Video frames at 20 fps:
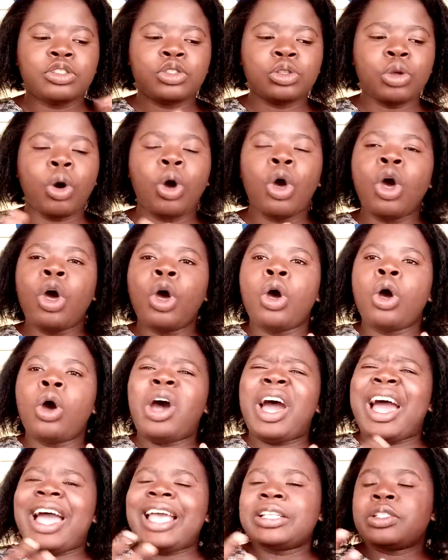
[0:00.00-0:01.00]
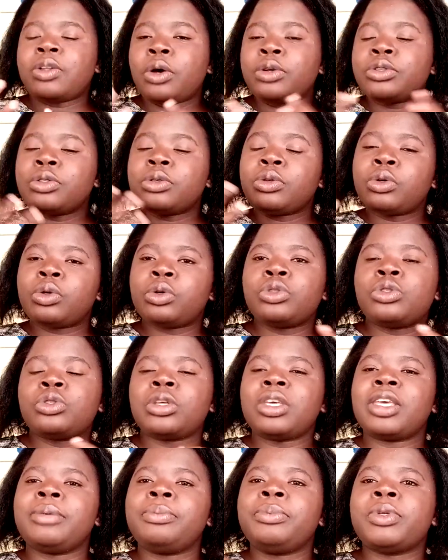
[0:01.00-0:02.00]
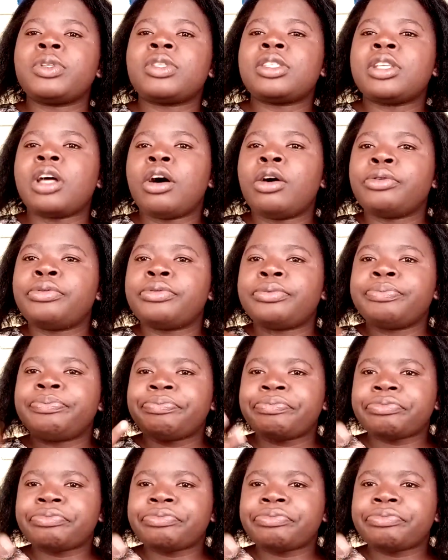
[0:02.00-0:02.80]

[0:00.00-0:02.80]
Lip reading: So it's also good to keep yourself